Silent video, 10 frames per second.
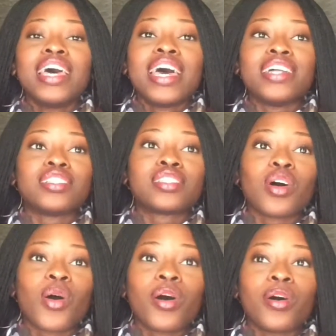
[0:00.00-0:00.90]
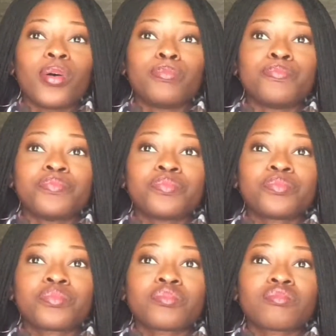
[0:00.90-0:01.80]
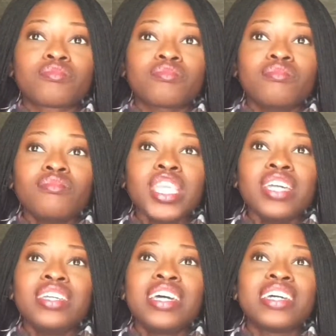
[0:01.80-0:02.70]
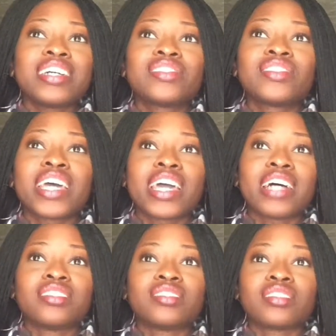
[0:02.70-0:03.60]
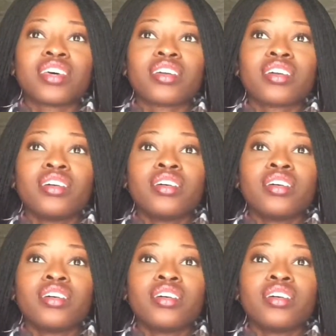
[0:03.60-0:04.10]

And so, yeah, yesterday I just like